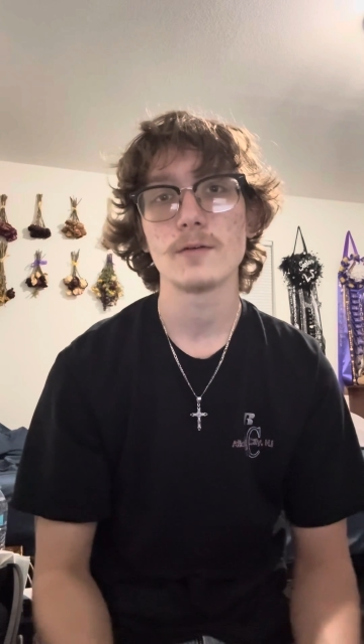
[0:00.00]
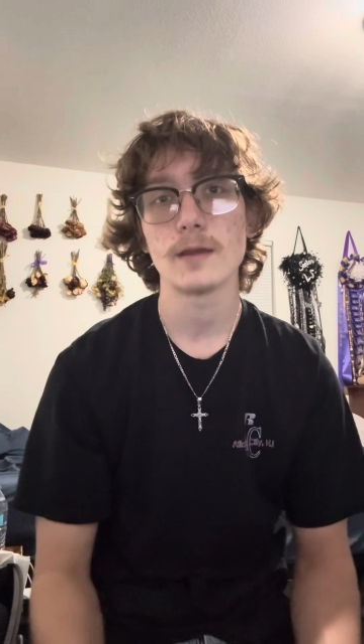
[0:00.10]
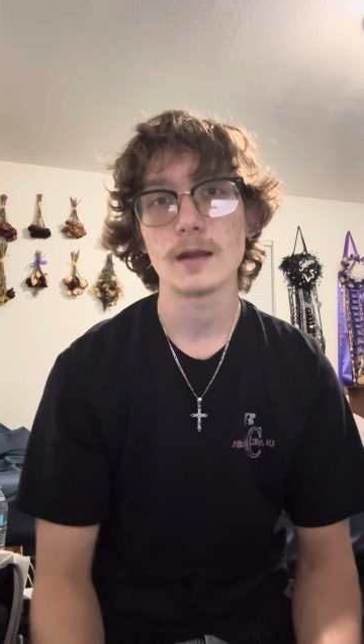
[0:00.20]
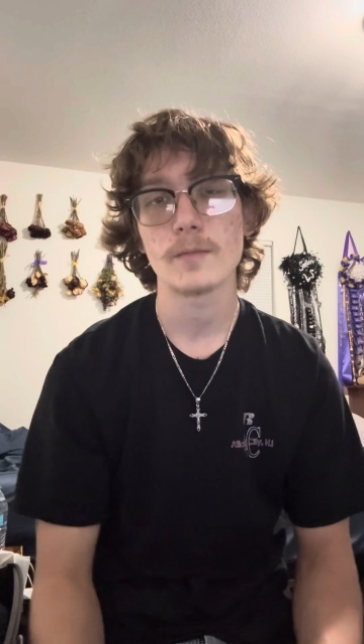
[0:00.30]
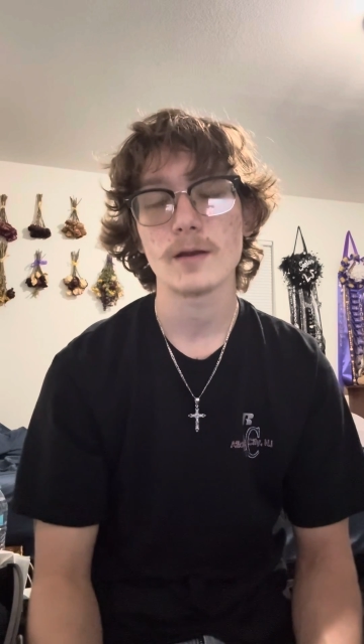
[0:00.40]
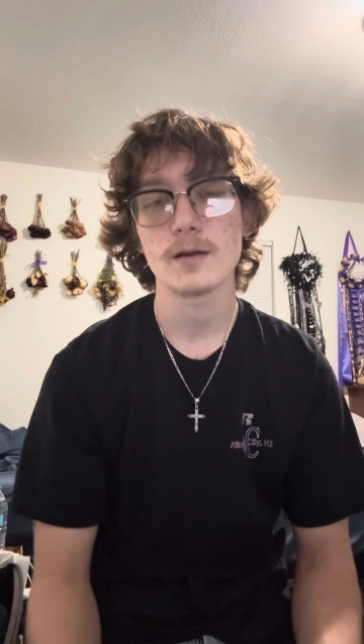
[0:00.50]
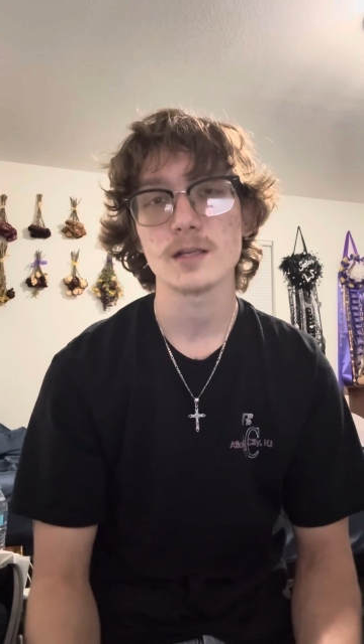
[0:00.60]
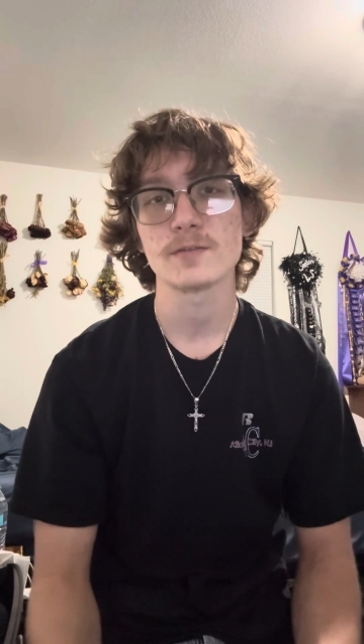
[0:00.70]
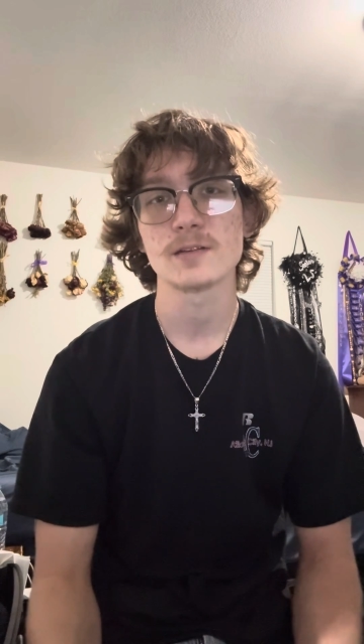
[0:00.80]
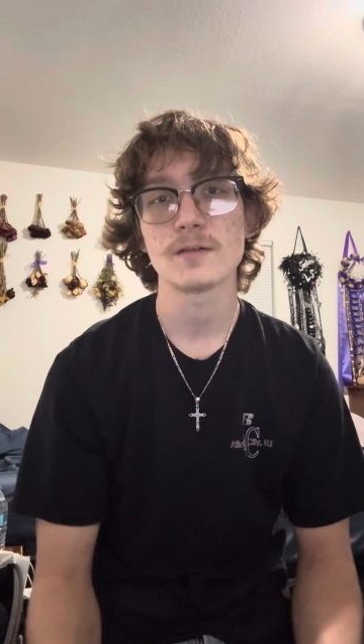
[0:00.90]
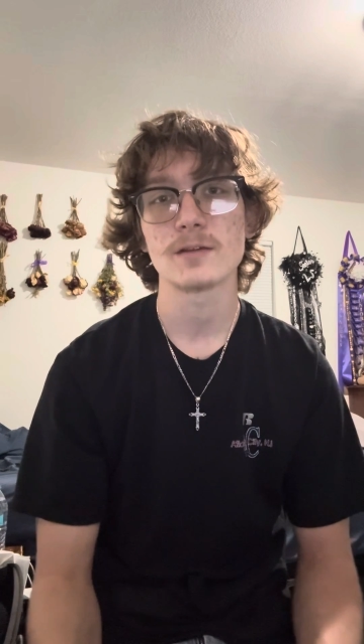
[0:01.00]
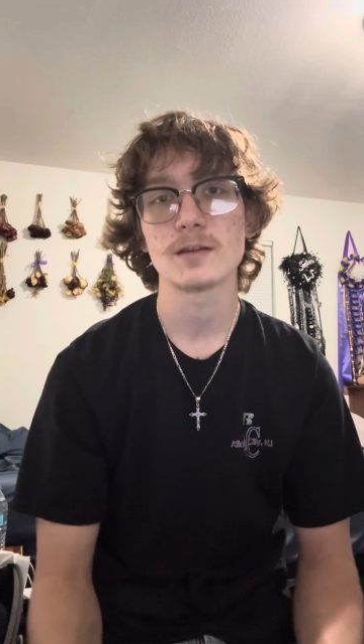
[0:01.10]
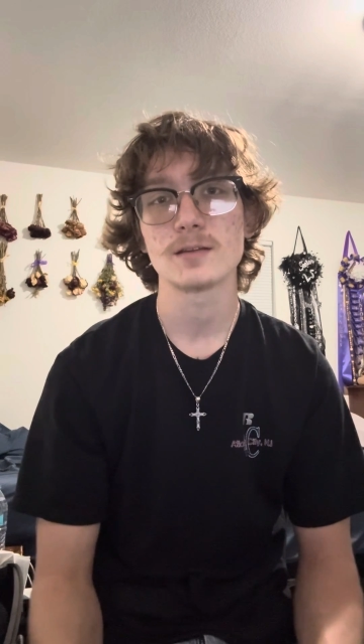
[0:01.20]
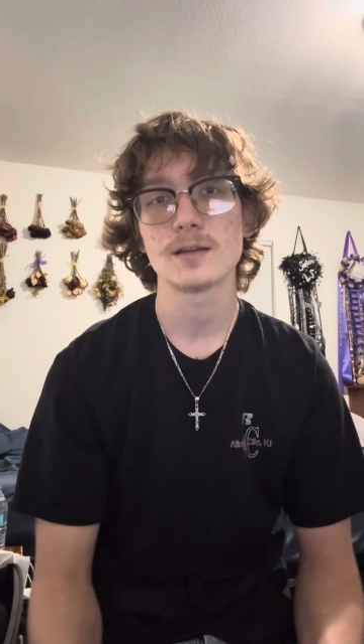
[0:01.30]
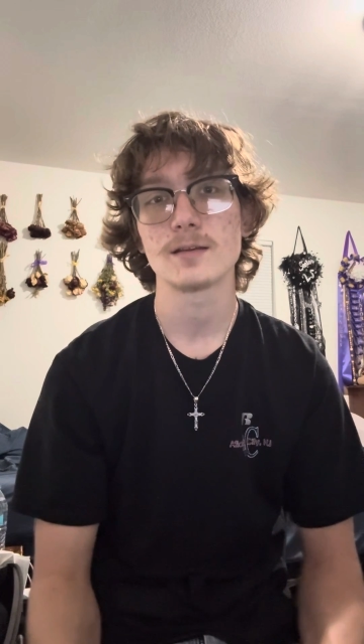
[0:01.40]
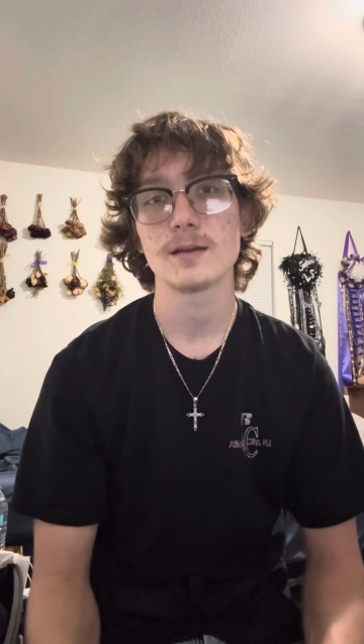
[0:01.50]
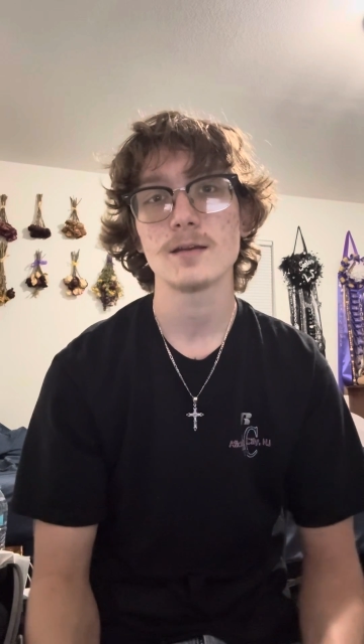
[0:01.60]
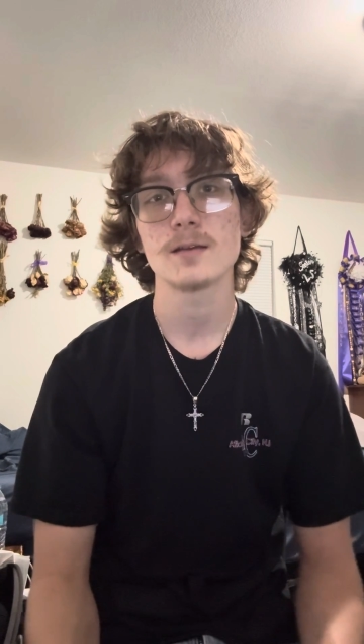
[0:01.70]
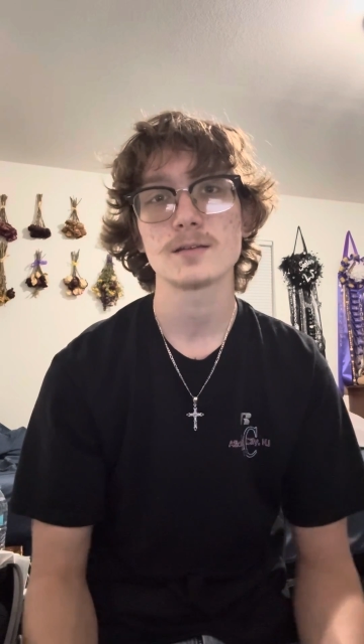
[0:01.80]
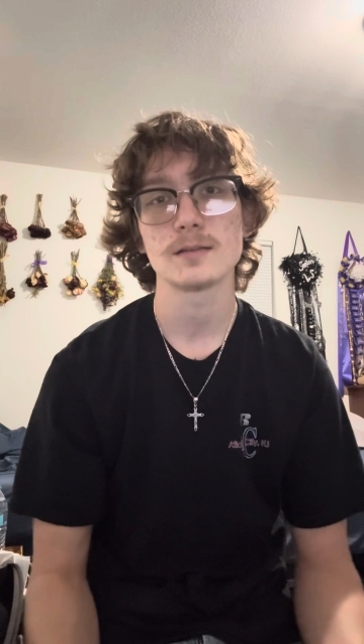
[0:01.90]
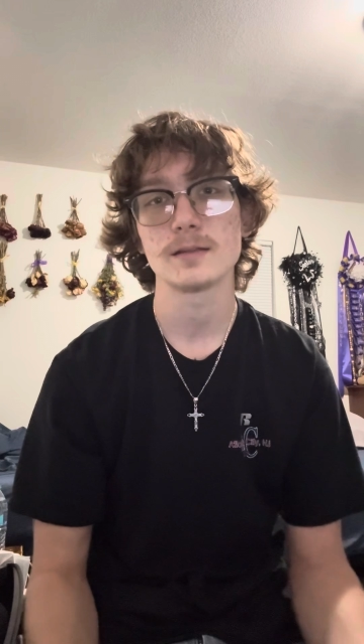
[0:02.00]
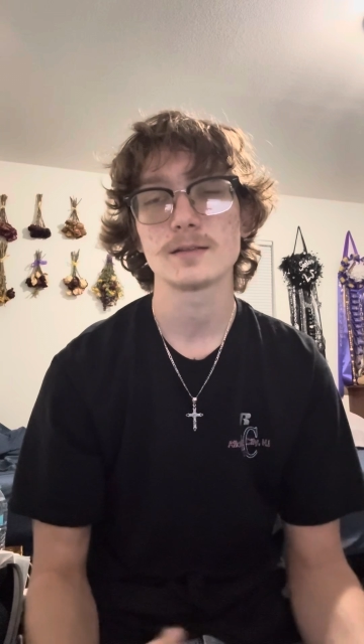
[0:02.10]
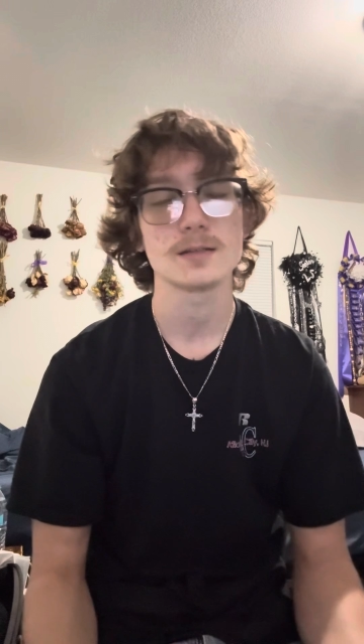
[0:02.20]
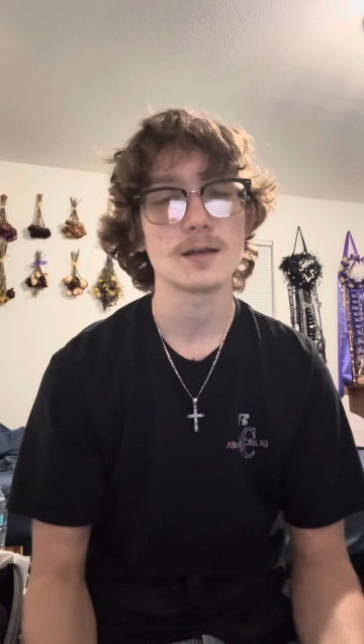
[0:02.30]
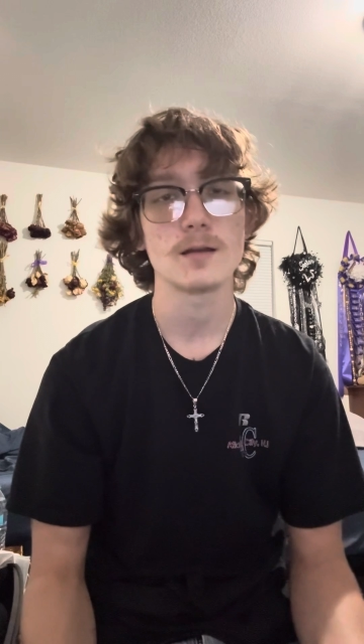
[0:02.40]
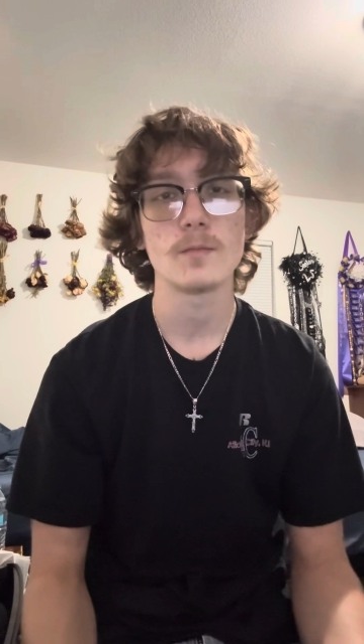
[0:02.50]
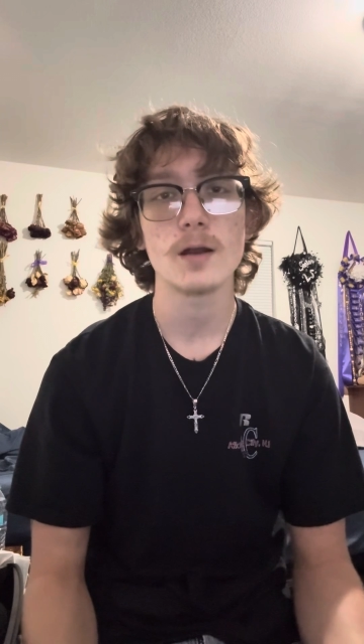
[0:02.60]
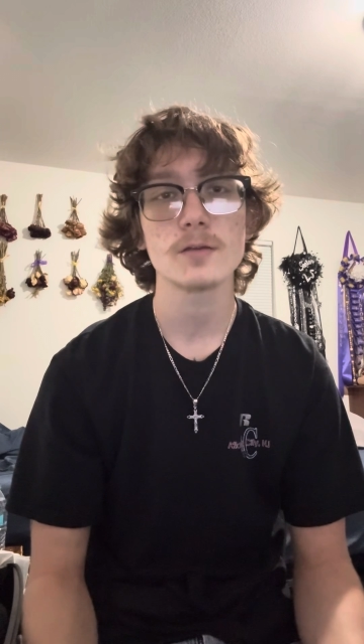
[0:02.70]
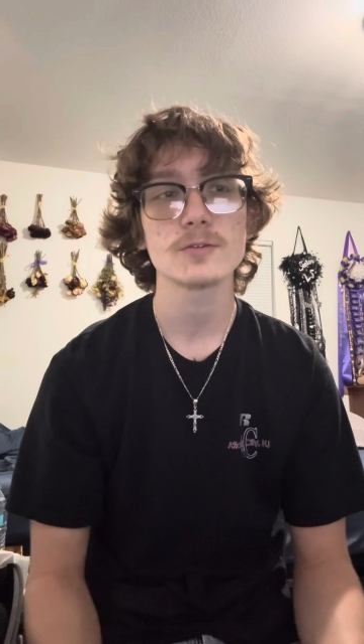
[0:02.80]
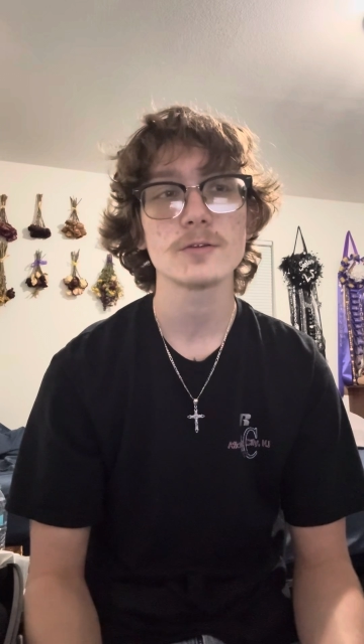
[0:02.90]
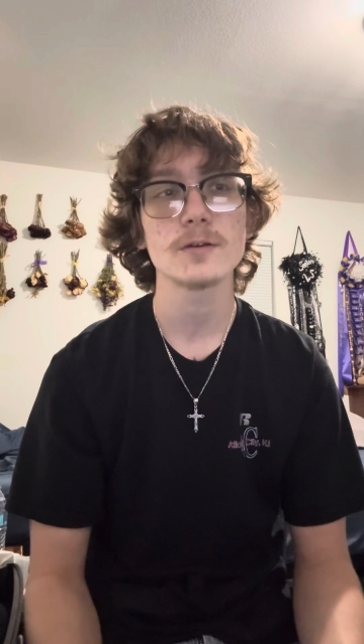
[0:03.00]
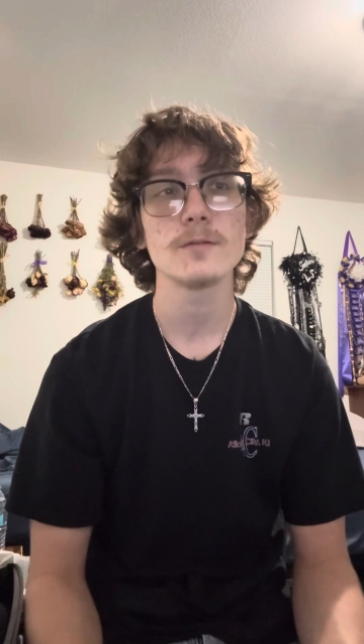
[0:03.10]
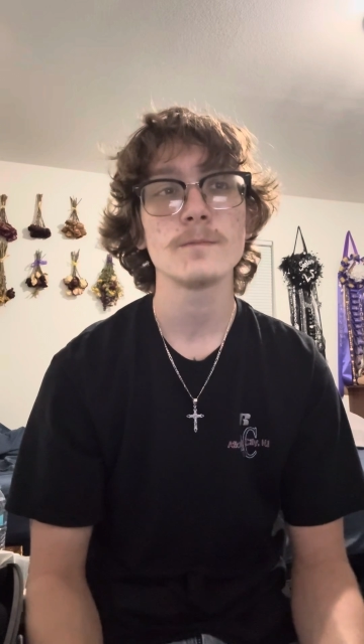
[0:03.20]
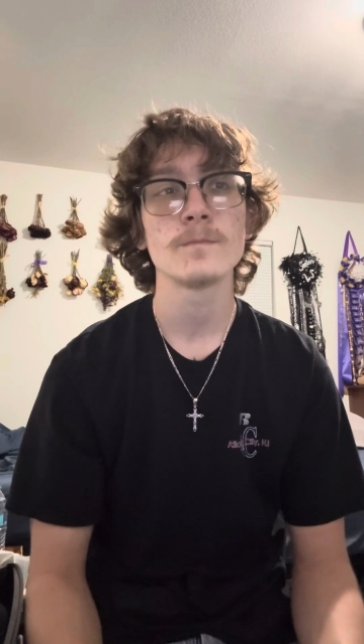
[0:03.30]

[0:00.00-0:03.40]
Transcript: antibiotics for 7 to 10 days and then just kind of monitor you.